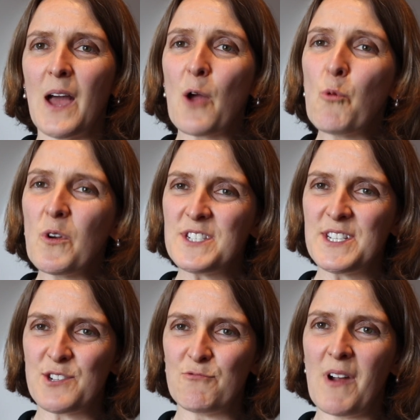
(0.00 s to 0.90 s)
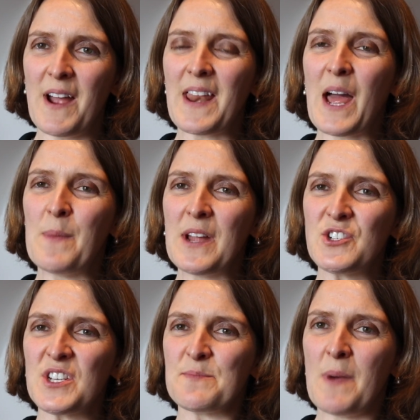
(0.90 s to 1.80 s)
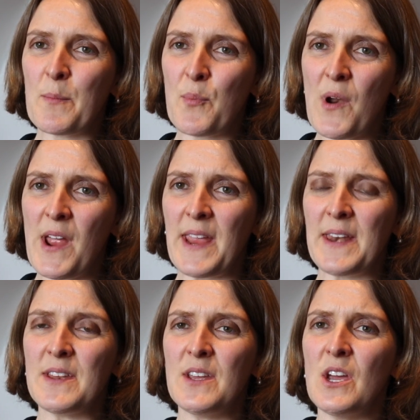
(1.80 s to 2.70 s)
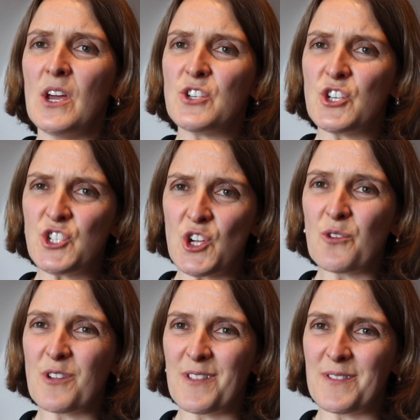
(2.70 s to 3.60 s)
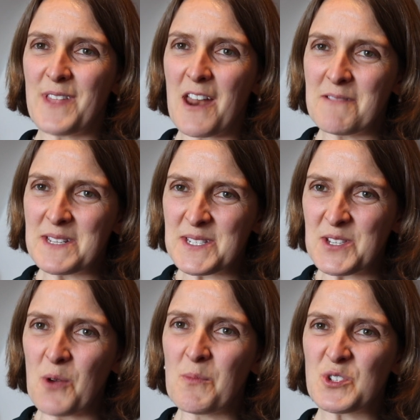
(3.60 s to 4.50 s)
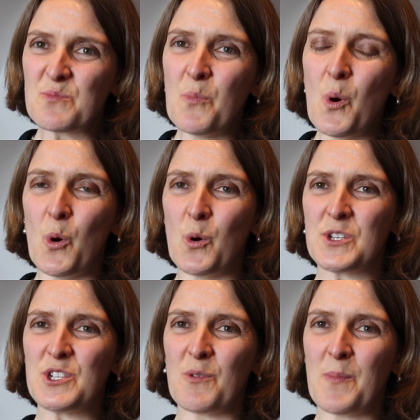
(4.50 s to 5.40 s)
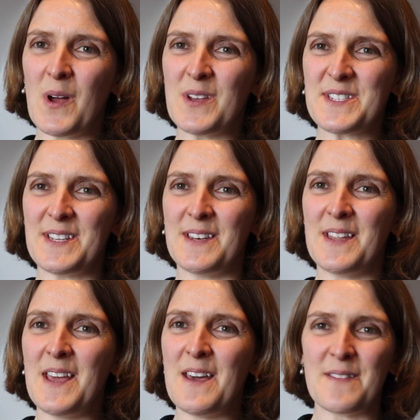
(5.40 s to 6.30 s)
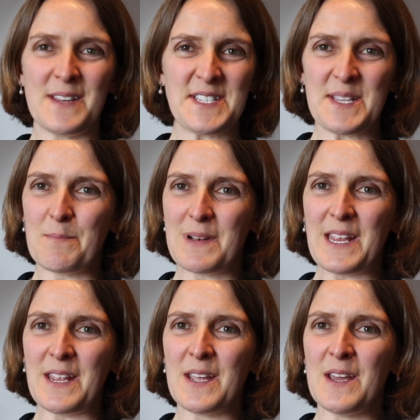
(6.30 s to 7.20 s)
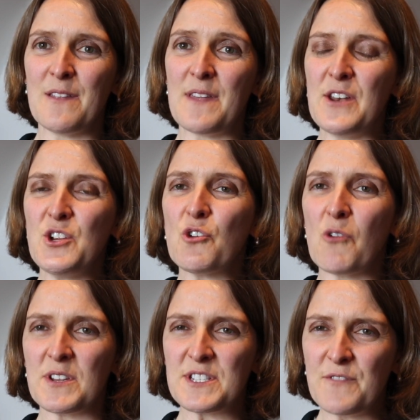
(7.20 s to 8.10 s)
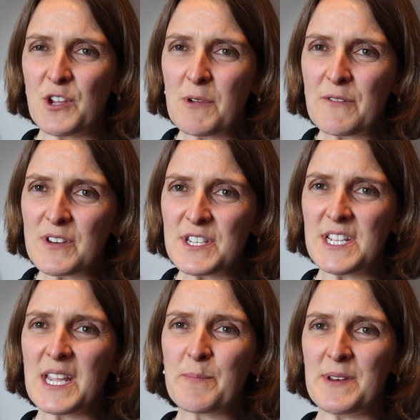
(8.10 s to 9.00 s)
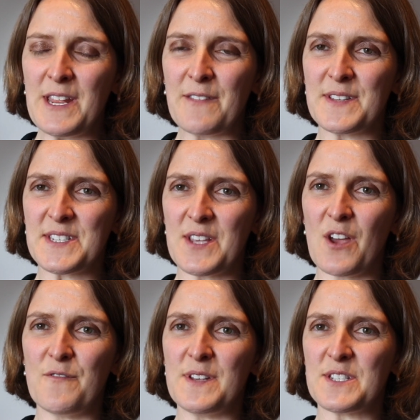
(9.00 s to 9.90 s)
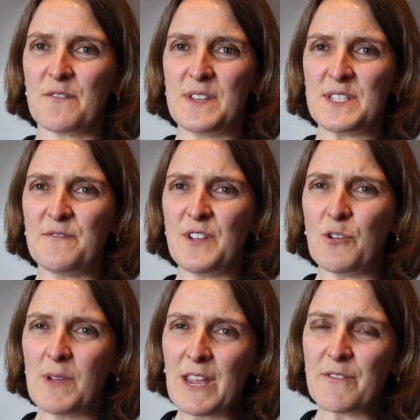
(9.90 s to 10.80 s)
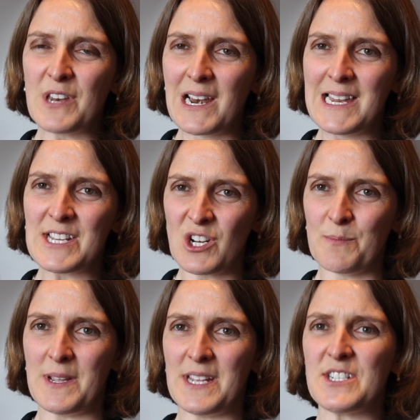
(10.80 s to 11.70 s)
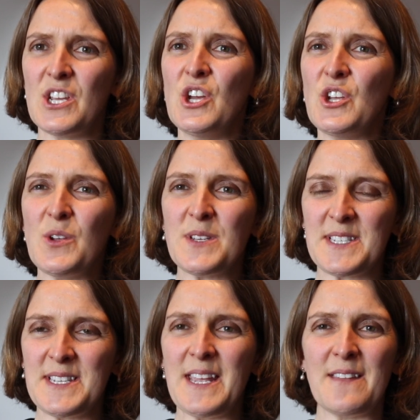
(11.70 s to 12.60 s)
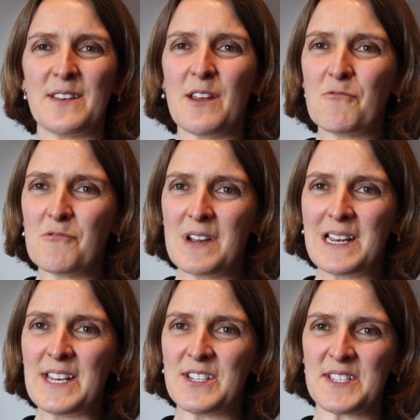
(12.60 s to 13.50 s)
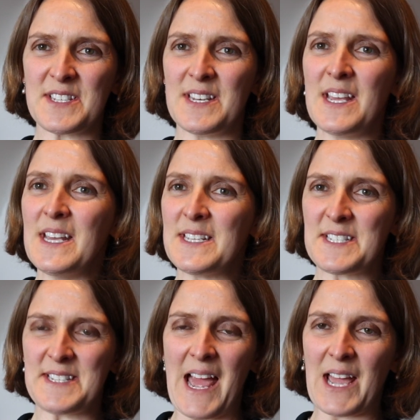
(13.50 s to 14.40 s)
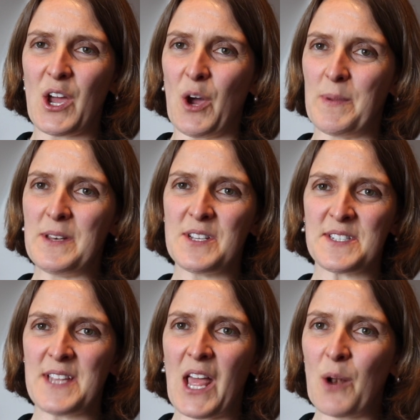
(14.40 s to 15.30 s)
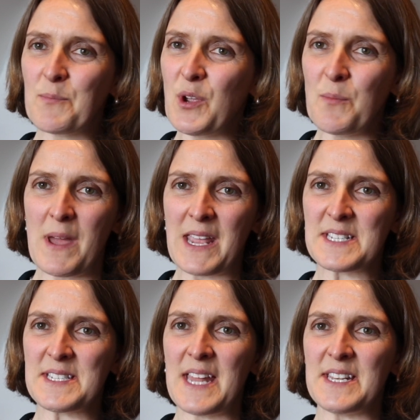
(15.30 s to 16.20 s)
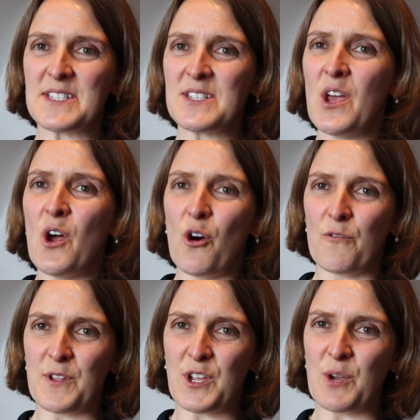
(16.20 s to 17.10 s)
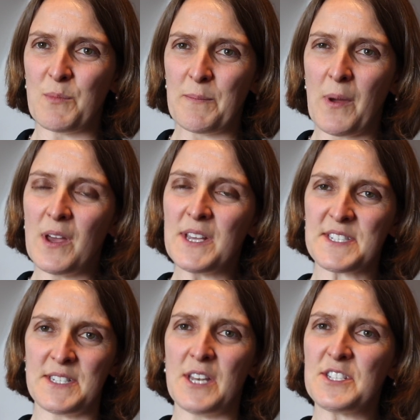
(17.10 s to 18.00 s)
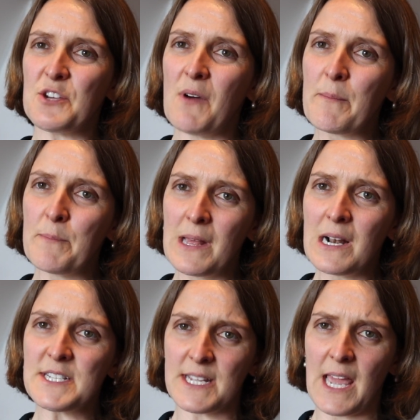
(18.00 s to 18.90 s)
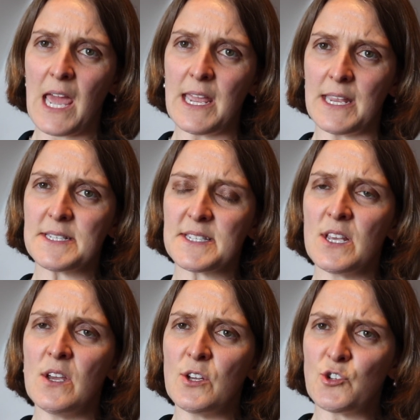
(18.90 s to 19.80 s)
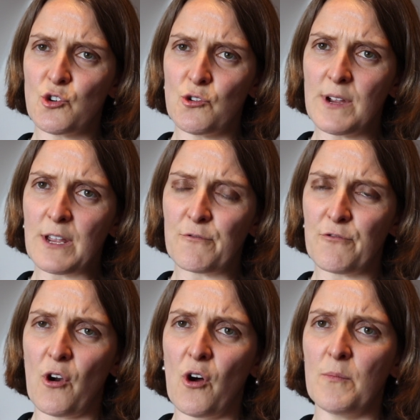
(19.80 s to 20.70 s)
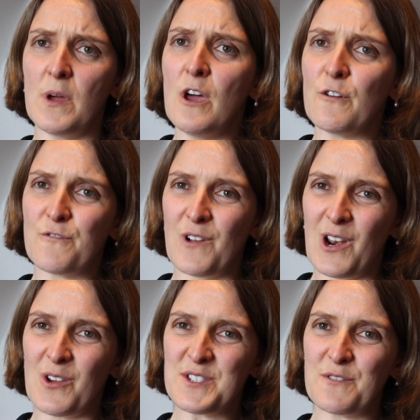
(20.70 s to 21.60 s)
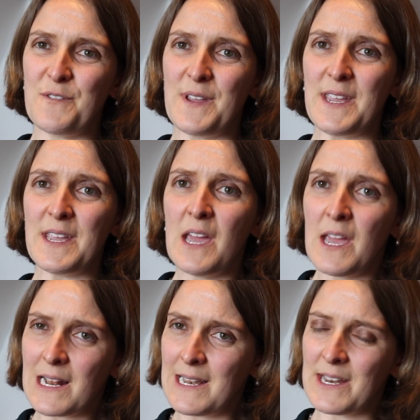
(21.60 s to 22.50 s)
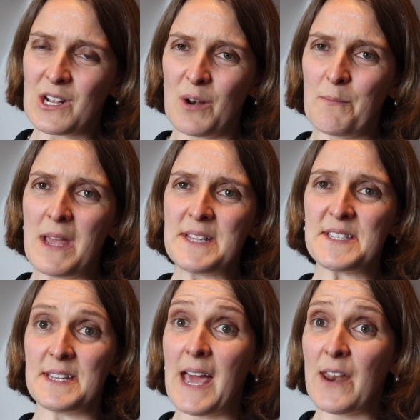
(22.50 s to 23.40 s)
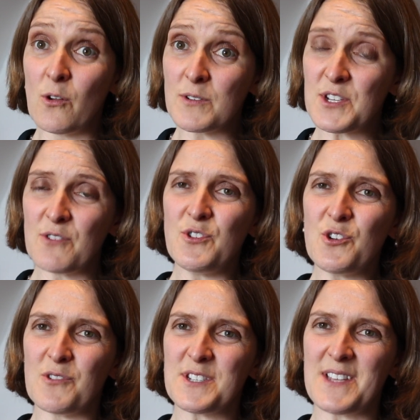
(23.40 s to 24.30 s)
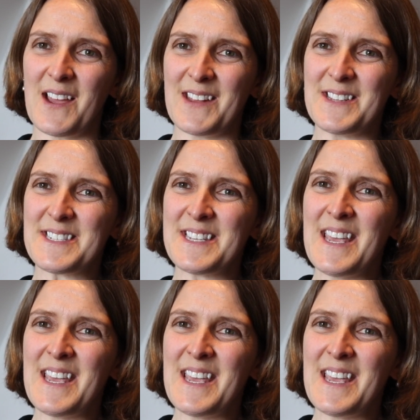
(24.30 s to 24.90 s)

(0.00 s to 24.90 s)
I wanted to write Am I Just My Brain to show that there is so much more to a person than simply their neurons. If you even dig beneath the surface of this view, even a little bit, you see that it really doesn't stack up. It doesn't help you make sense of the human person. And so I build a case drawing from philosophy, clinical medicine, and also neuroscience